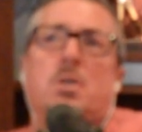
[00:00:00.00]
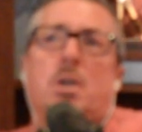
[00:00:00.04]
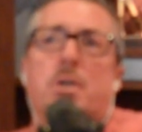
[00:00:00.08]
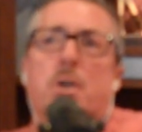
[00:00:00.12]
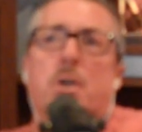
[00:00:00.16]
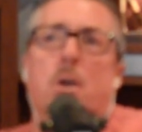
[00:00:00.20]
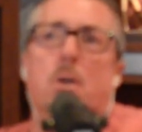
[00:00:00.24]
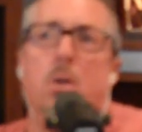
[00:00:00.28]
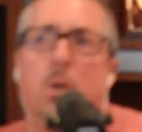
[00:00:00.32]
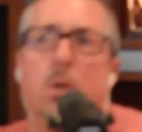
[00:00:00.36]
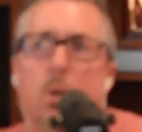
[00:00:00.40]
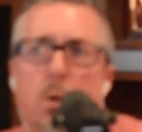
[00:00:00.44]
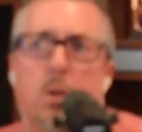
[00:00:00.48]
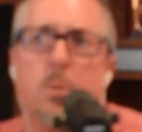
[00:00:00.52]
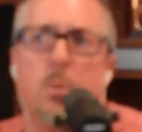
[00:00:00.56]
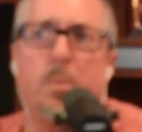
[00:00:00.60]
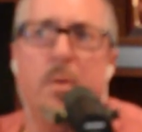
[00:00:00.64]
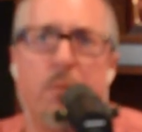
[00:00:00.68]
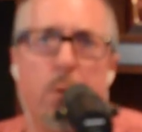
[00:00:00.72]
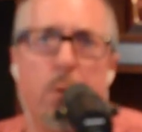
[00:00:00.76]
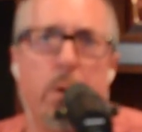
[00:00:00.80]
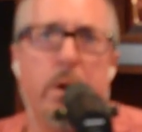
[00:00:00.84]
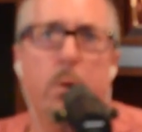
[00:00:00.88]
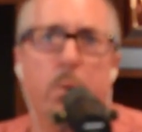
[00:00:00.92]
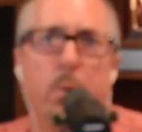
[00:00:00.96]
can you lose
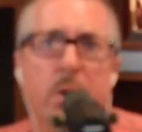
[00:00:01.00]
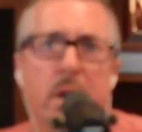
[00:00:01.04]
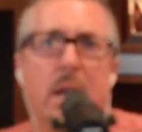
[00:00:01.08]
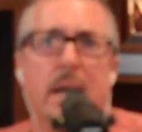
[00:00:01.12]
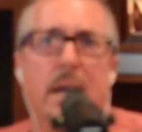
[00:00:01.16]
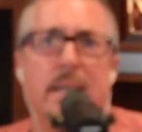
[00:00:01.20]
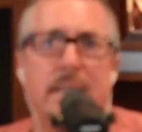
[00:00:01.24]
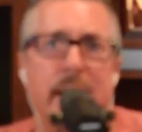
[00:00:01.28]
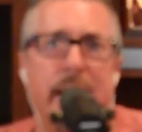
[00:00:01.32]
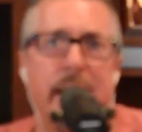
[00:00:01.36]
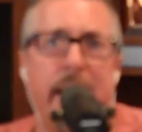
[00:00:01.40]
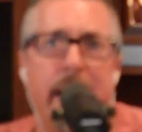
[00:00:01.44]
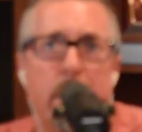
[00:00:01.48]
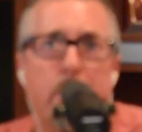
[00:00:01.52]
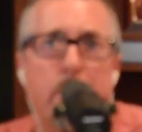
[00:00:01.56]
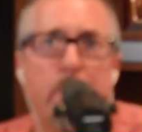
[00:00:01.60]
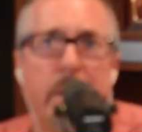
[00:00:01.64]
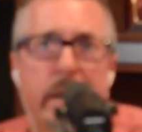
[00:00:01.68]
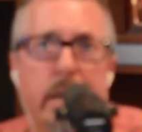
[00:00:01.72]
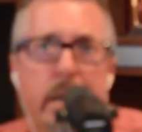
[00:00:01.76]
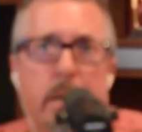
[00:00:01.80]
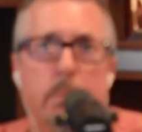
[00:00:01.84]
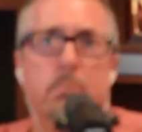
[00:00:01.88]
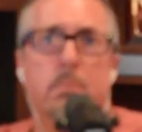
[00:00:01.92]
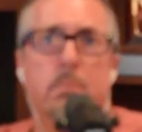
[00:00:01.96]
before you realize he can't
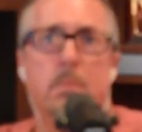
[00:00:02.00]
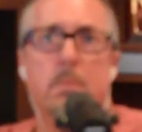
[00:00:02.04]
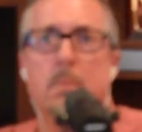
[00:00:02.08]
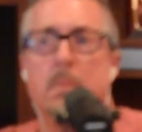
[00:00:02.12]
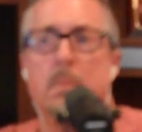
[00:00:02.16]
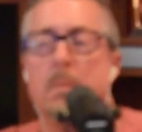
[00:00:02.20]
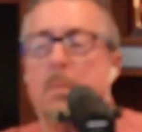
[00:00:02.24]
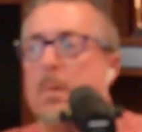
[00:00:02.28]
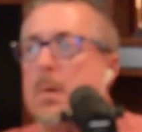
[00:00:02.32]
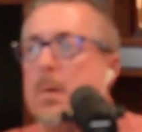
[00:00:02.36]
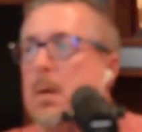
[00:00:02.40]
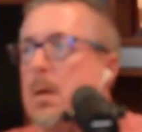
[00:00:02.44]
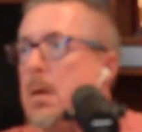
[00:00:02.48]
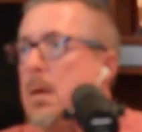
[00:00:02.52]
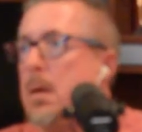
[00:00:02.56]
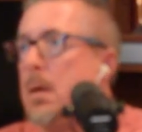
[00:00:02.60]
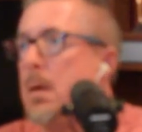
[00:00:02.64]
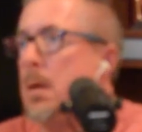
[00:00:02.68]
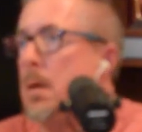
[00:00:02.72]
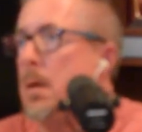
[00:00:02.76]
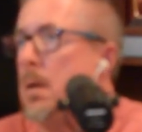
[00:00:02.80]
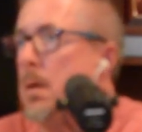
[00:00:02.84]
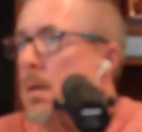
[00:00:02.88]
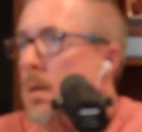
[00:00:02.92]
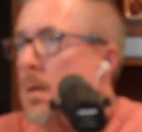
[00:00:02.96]
beat him?
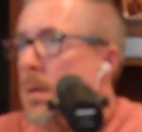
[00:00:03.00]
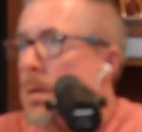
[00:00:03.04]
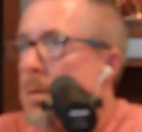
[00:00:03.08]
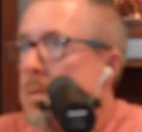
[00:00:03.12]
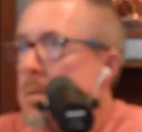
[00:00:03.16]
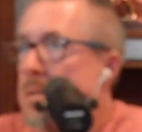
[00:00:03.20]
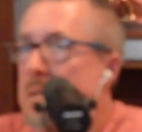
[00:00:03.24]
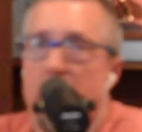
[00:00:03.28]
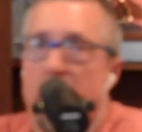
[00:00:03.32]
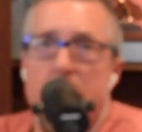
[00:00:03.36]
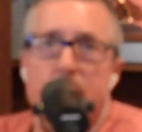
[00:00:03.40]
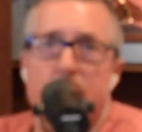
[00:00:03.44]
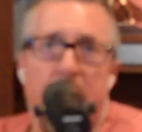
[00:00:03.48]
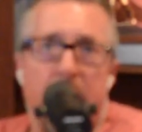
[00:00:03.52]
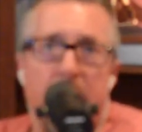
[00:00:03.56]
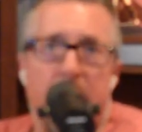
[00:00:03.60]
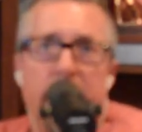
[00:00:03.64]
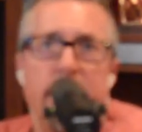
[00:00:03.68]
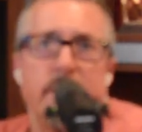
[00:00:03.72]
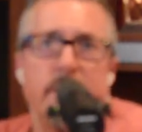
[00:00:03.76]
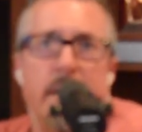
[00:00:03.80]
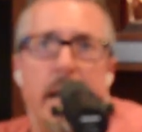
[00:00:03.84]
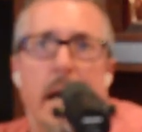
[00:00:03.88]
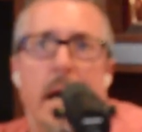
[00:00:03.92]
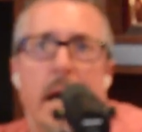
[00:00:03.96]
7,
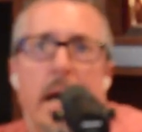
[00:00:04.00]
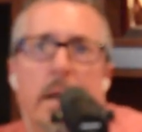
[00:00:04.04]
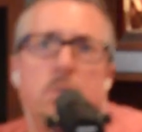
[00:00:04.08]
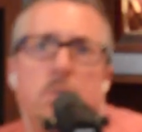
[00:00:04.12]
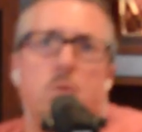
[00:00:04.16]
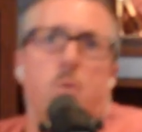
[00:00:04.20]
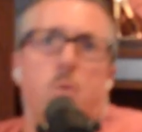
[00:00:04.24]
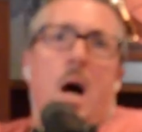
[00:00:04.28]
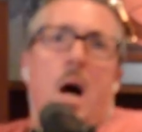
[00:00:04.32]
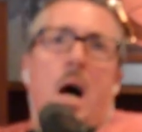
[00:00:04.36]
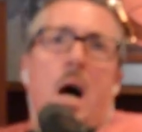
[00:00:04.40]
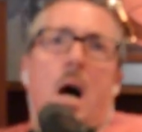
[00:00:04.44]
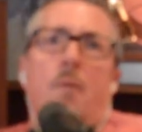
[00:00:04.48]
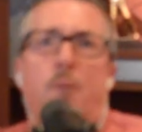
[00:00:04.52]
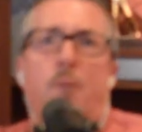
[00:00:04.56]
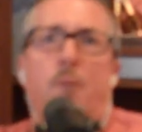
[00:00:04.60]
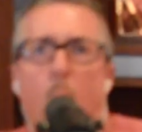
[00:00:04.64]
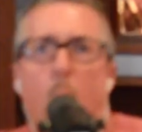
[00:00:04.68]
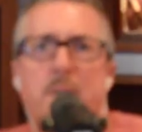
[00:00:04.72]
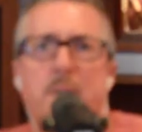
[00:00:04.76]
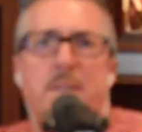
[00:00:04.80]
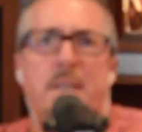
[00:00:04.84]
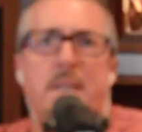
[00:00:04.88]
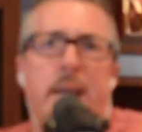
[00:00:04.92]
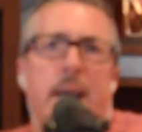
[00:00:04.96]
8, 10, 12,
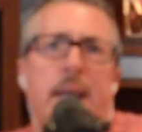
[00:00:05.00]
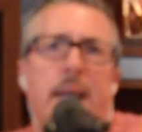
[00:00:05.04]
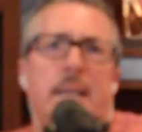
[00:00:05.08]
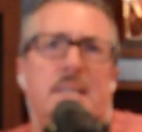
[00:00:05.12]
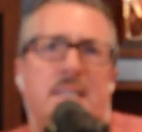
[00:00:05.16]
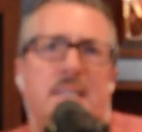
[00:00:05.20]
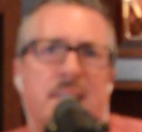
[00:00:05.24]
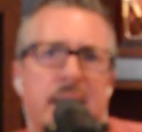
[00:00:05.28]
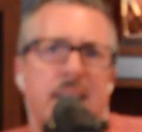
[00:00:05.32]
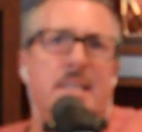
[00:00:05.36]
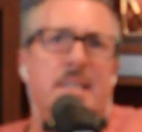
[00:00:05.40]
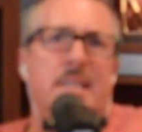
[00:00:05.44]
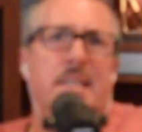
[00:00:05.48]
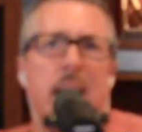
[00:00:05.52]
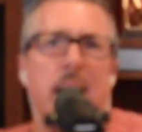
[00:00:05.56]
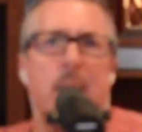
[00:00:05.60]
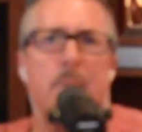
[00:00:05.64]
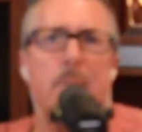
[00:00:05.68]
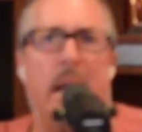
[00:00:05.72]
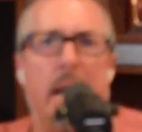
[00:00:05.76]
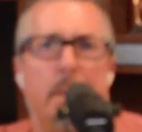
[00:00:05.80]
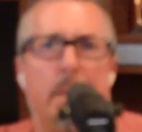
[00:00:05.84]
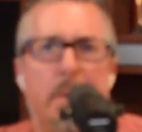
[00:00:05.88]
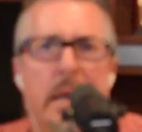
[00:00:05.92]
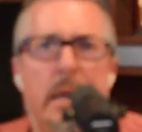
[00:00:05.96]
14, 16,
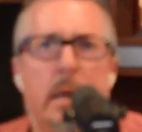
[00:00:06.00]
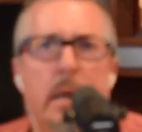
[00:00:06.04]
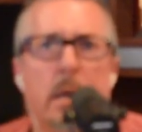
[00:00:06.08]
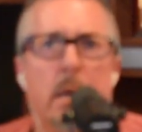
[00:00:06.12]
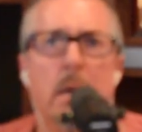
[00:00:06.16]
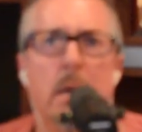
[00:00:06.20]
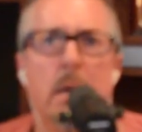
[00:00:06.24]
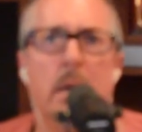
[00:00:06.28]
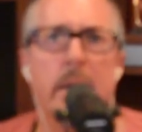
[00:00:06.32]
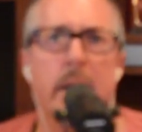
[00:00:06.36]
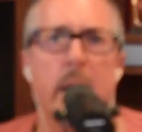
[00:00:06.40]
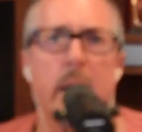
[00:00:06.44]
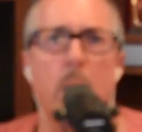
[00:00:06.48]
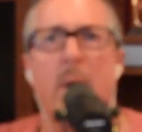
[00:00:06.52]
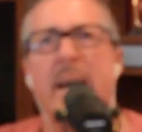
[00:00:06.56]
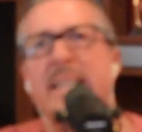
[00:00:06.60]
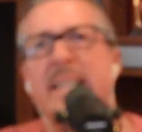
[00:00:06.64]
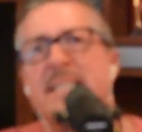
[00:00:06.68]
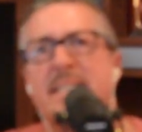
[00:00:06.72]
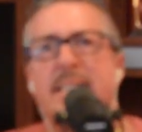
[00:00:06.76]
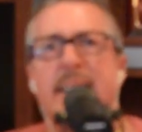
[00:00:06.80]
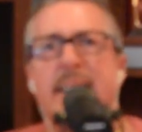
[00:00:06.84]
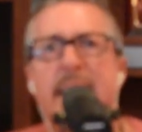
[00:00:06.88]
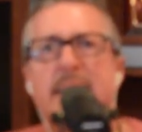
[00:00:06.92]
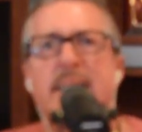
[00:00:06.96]
maybe? You going to wait
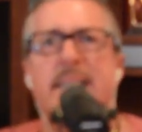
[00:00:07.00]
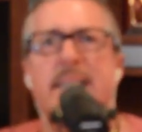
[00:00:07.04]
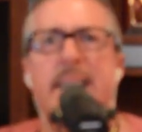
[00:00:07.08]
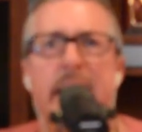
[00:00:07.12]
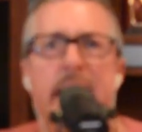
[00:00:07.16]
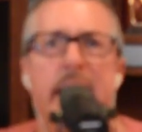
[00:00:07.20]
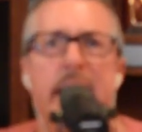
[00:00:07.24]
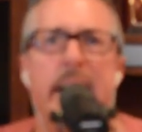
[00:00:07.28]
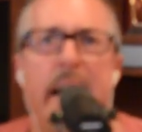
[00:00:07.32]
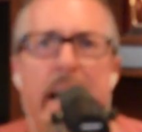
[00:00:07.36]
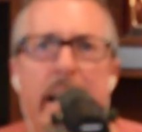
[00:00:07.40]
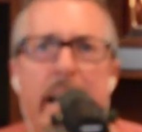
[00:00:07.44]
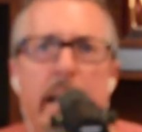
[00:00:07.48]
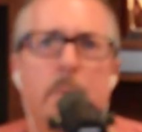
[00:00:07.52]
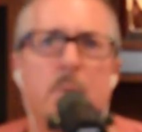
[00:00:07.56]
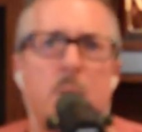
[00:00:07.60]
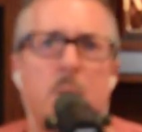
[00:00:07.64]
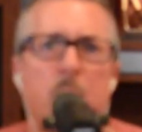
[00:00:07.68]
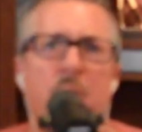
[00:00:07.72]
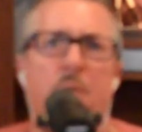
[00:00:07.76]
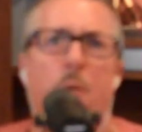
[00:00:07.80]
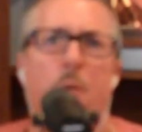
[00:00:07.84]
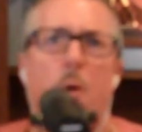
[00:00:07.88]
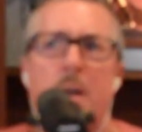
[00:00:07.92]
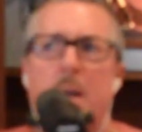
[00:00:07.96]
16 games
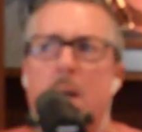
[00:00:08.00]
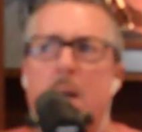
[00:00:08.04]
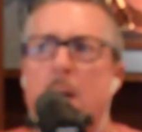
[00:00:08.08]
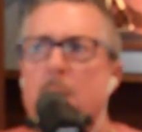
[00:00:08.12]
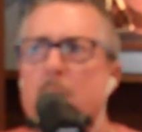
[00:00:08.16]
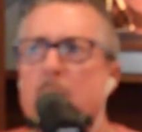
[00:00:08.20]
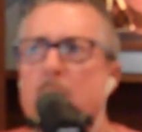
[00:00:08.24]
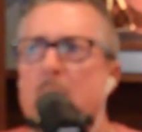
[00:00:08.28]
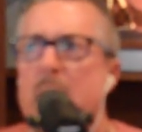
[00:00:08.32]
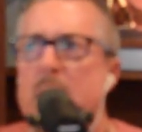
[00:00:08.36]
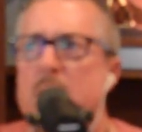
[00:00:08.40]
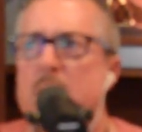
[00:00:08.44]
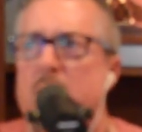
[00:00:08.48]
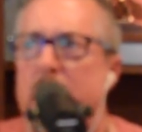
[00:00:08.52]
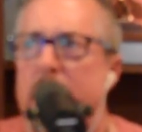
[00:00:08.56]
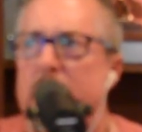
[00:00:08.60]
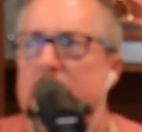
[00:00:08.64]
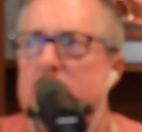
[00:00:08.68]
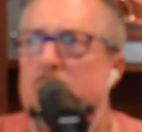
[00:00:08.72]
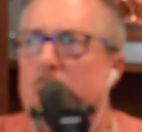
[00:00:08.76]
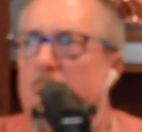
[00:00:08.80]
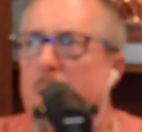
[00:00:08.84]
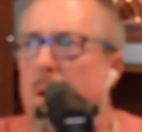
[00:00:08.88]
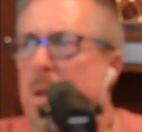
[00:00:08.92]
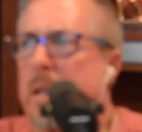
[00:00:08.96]
before you
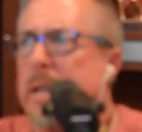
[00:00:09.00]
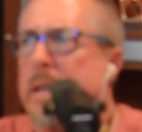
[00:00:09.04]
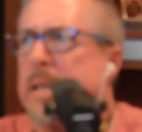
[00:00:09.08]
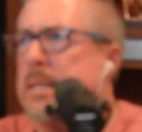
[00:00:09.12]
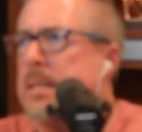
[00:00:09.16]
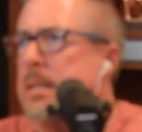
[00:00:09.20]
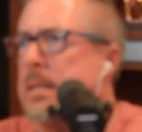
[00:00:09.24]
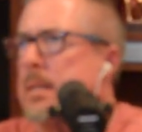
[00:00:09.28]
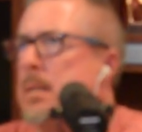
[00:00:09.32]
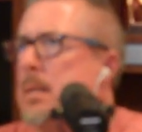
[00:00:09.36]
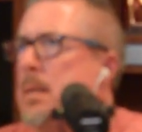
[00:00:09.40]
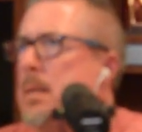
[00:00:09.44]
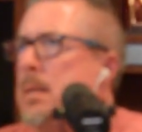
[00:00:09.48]
change goalies?